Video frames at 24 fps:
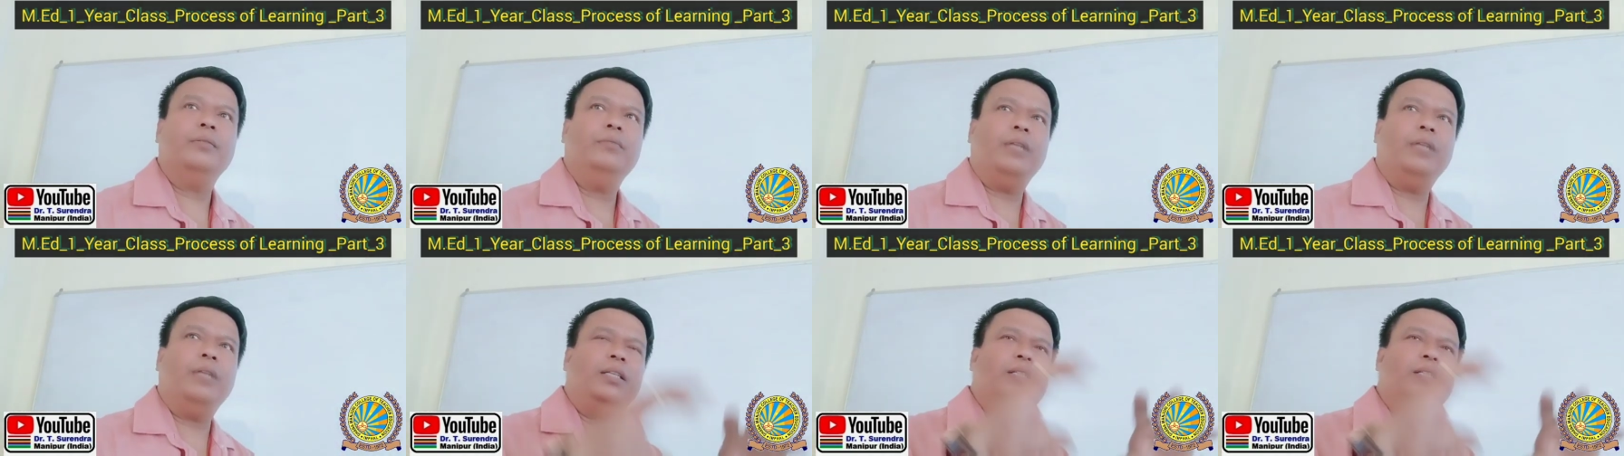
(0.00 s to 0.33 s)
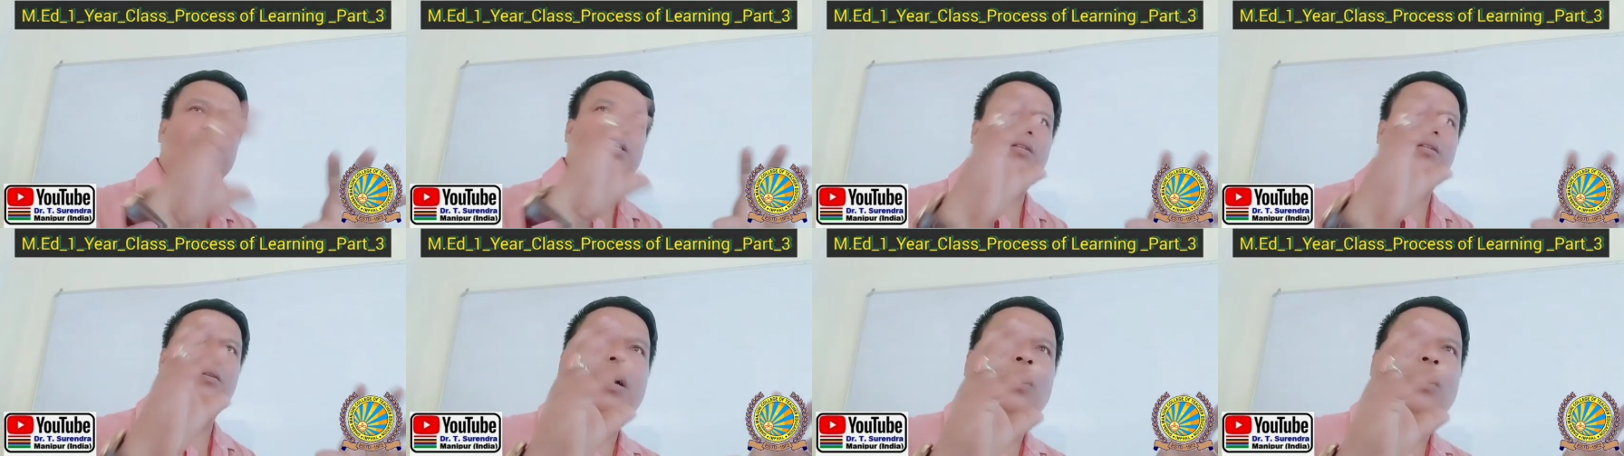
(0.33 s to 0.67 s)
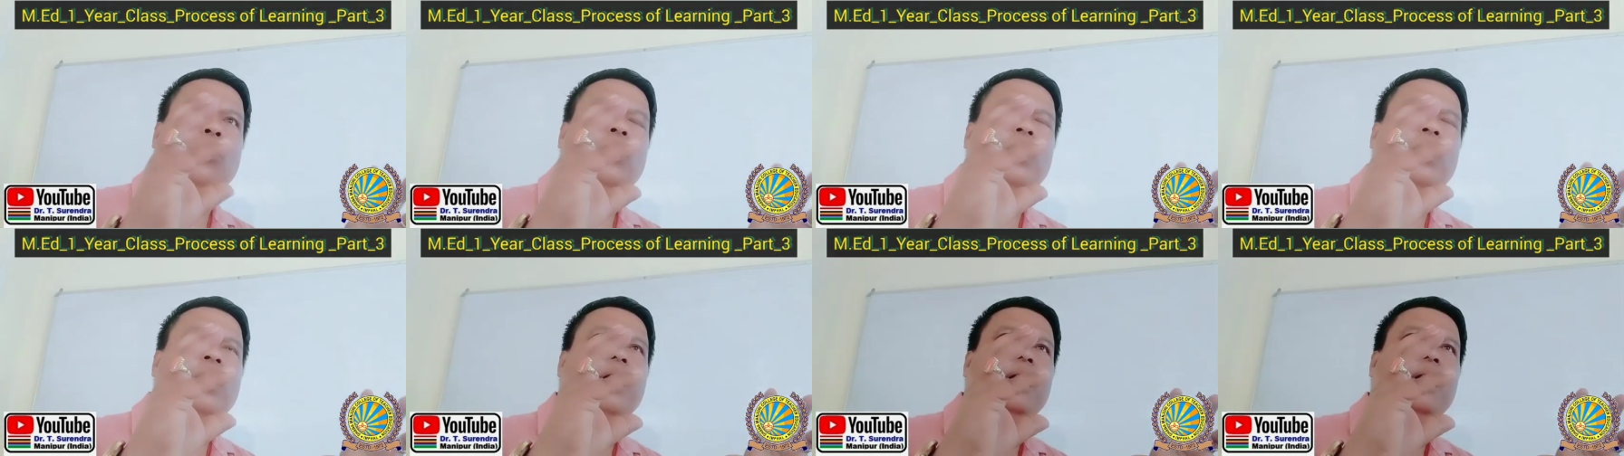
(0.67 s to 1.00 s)
that is
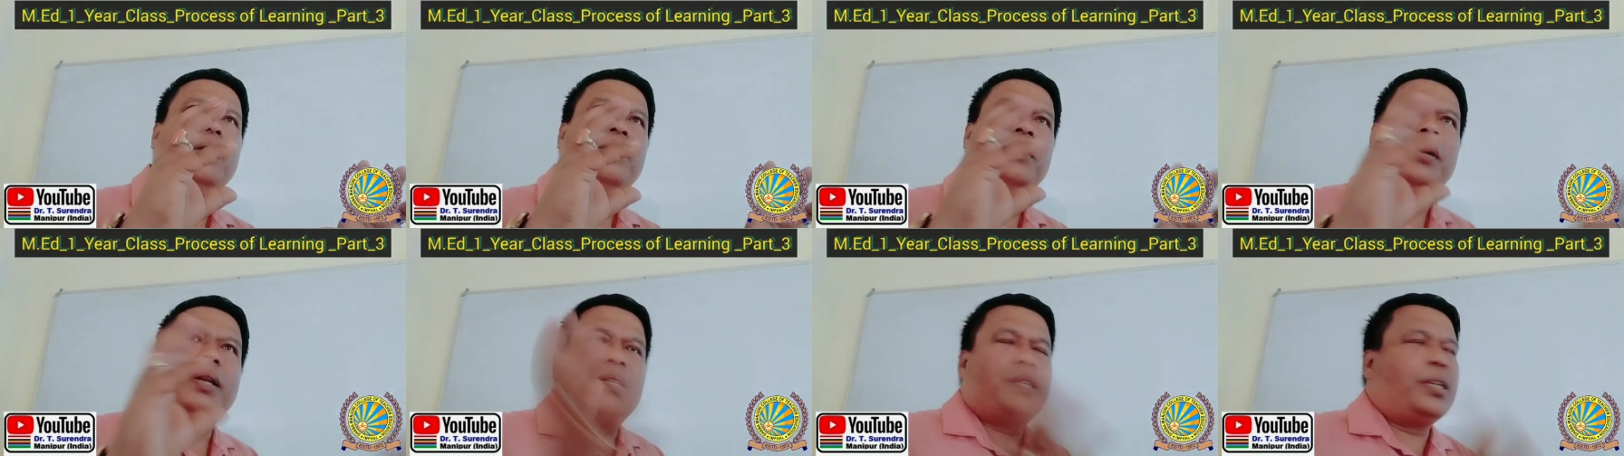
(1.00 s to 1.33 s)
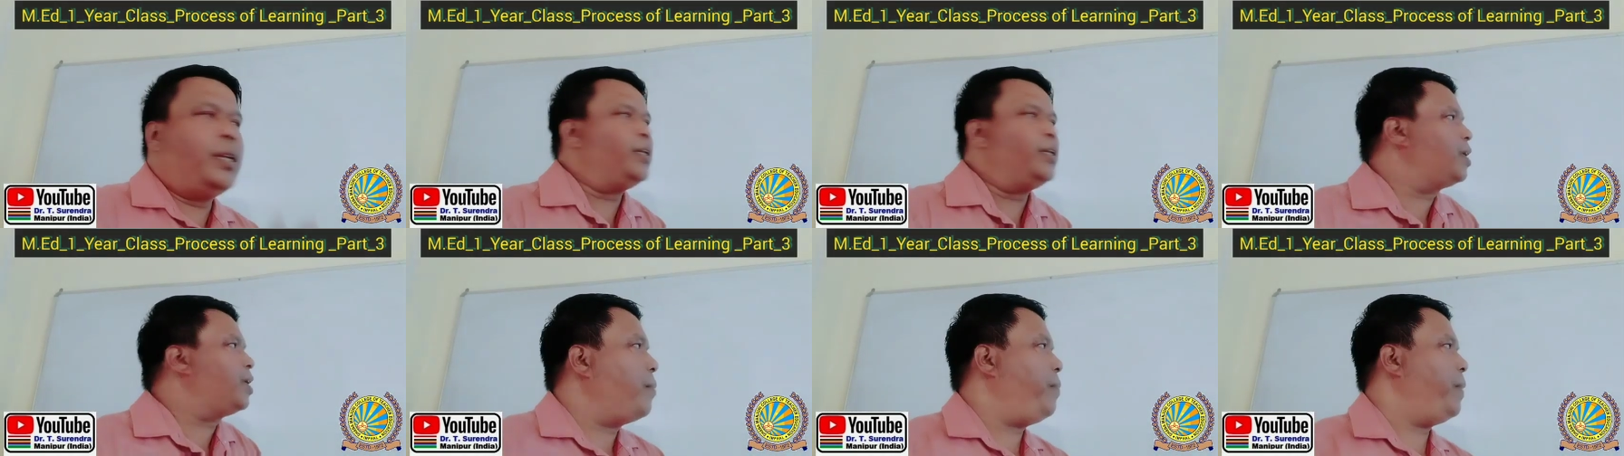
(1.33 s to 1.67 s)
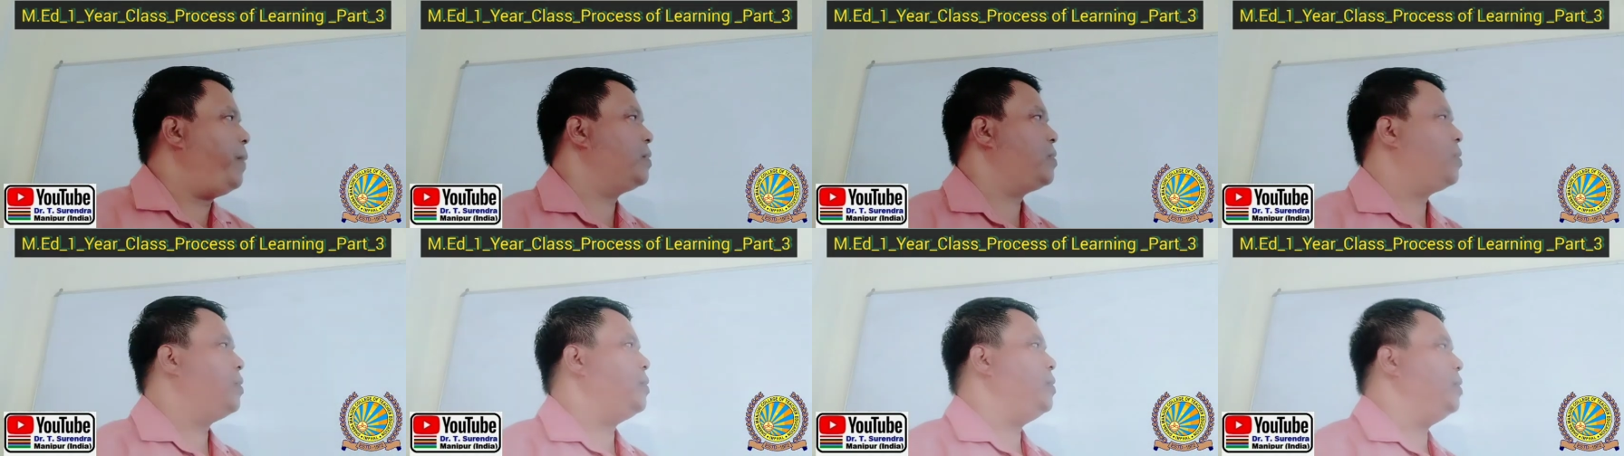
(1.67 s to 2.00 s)
our reasoning
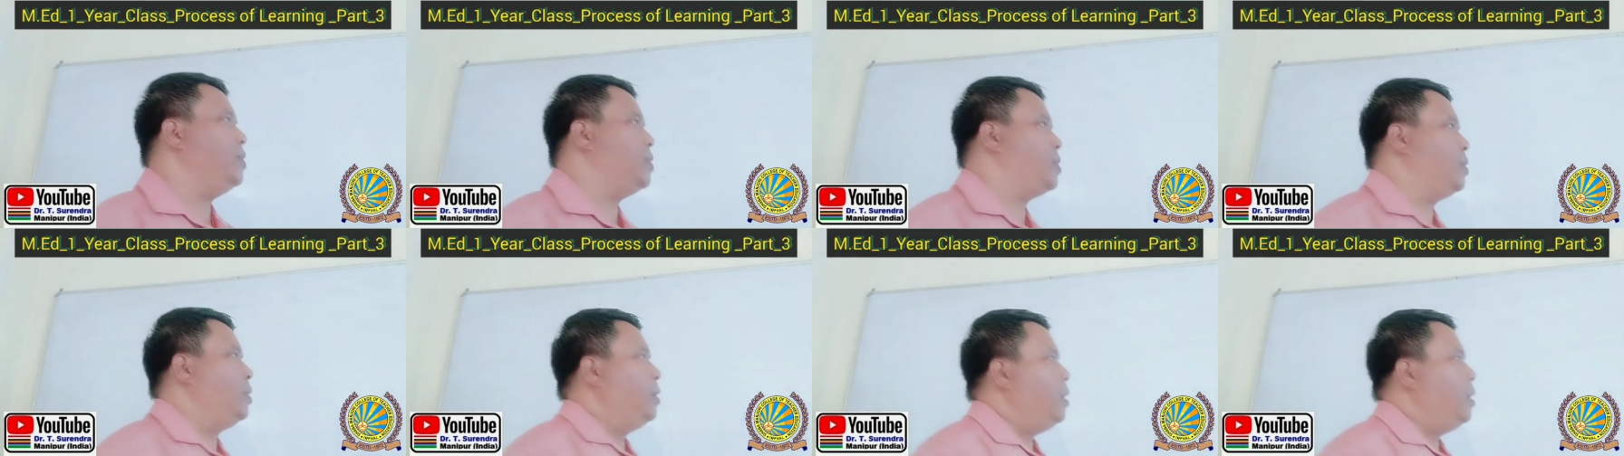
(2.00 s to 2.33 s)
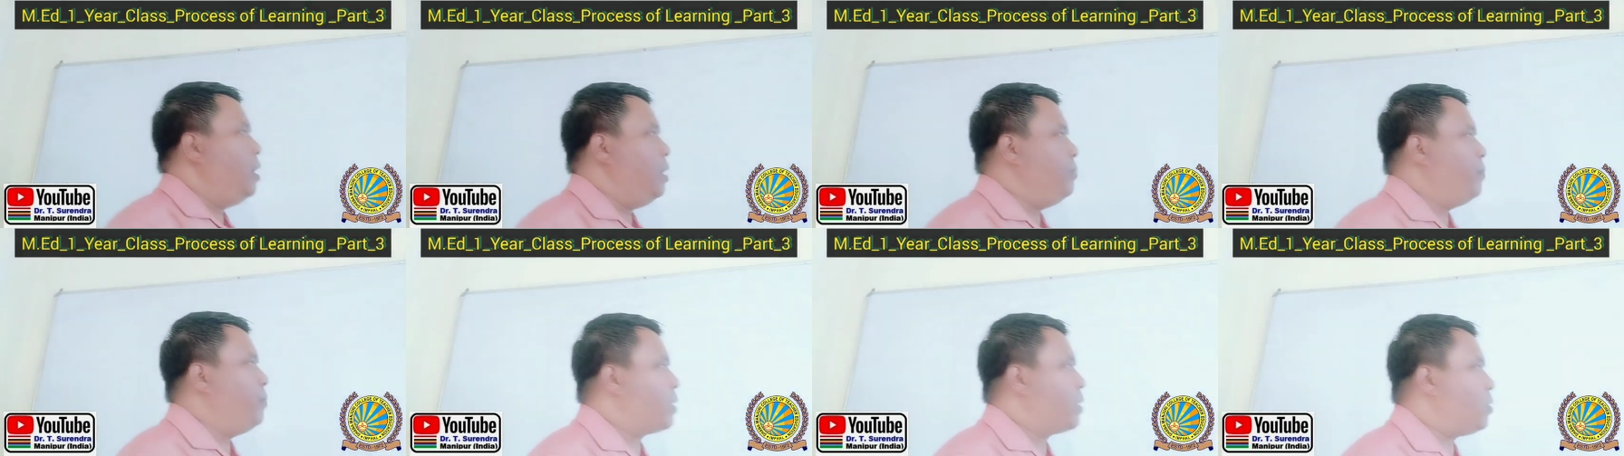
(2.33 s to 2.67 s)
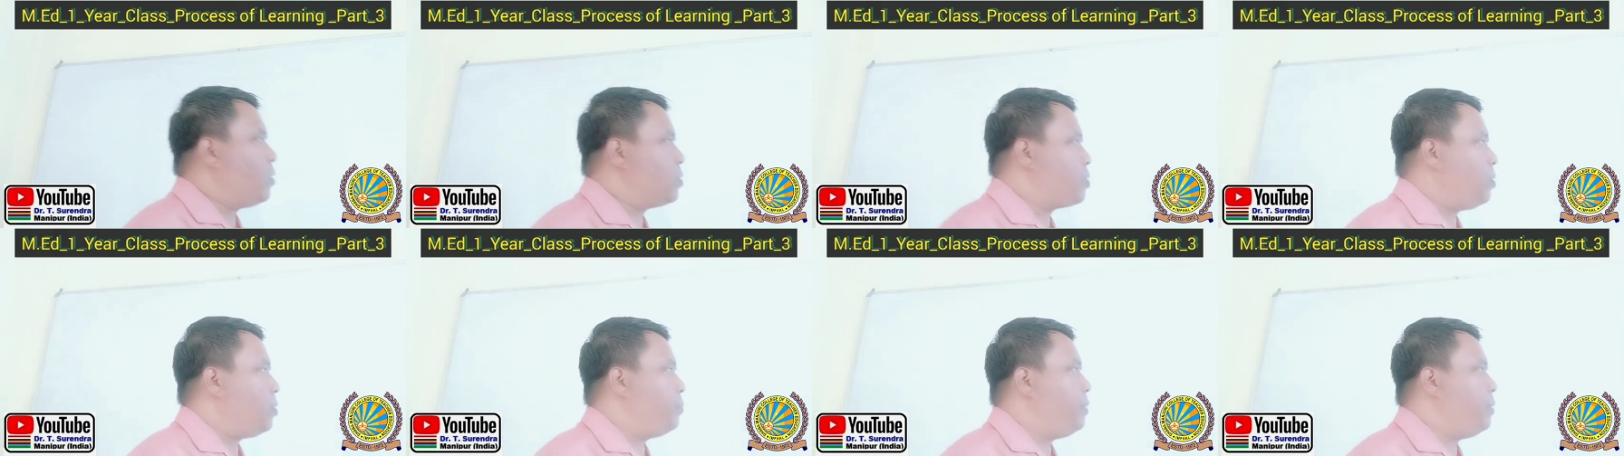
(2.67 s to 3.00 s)
capacities, and
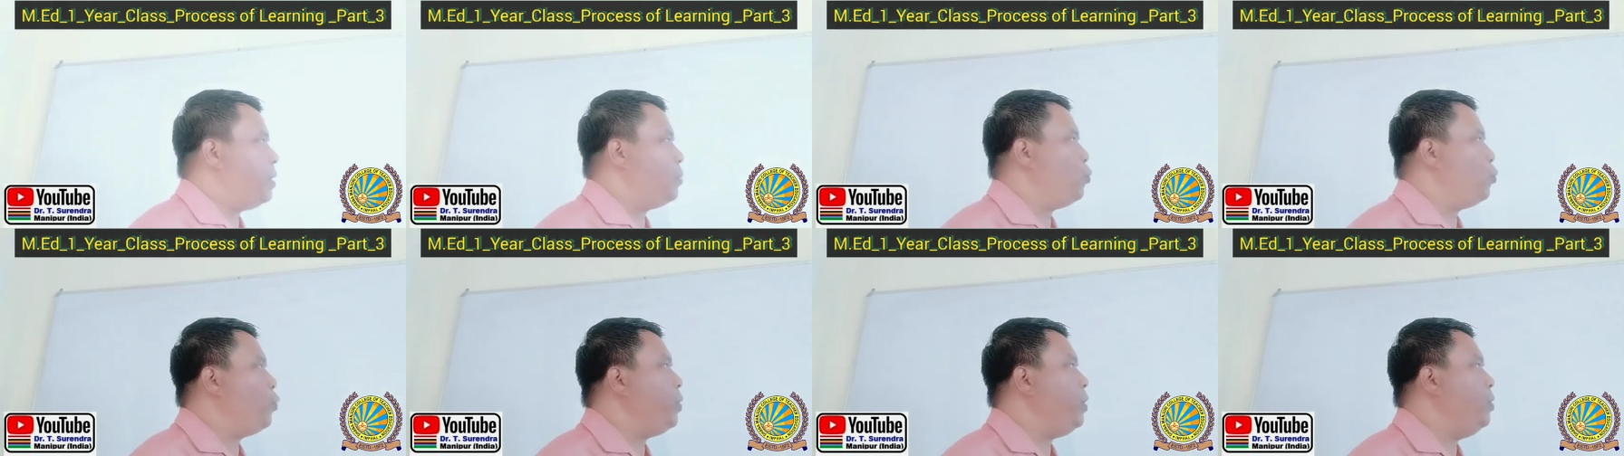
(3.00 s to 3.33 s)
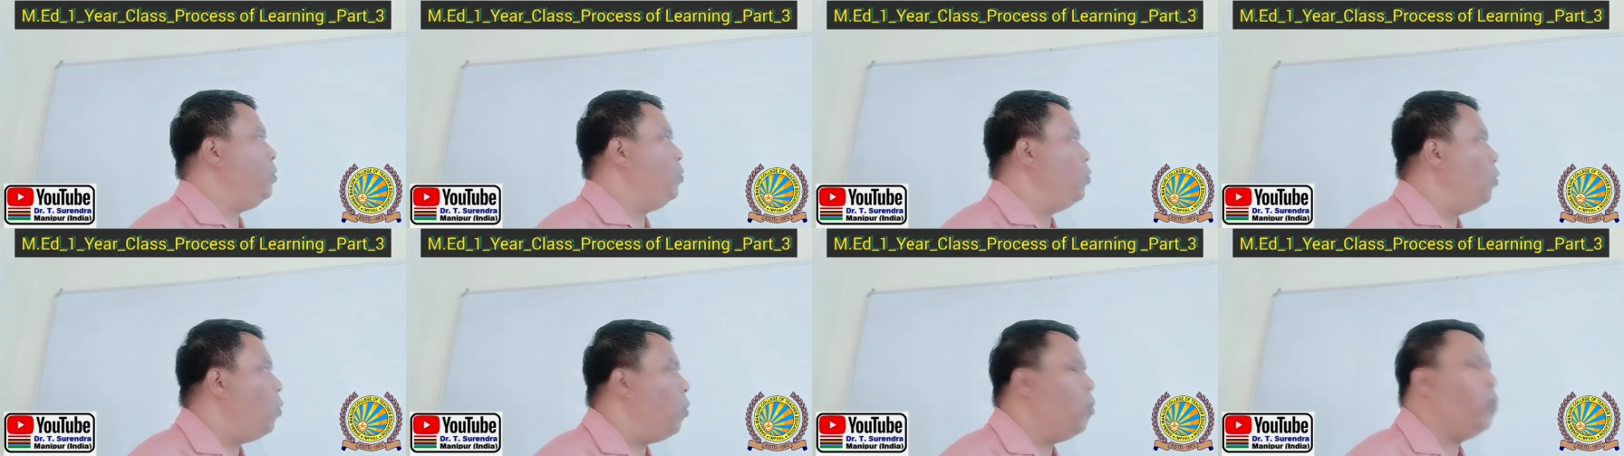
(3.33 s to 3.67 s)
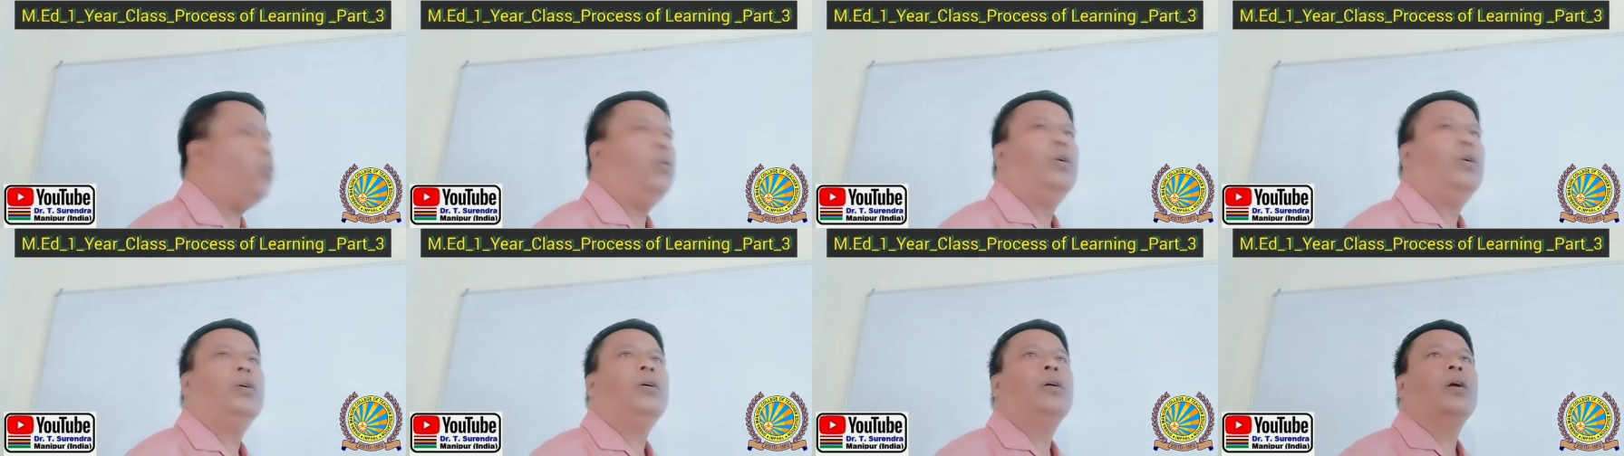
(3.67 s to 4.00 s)
because of that we
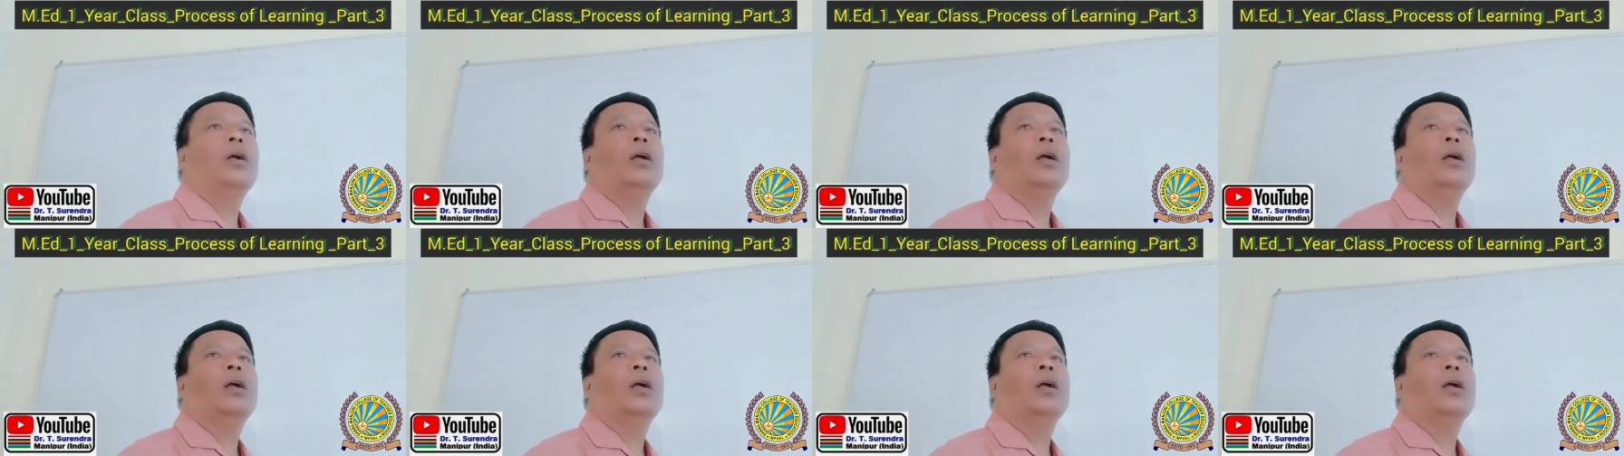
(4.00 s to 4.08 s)
know.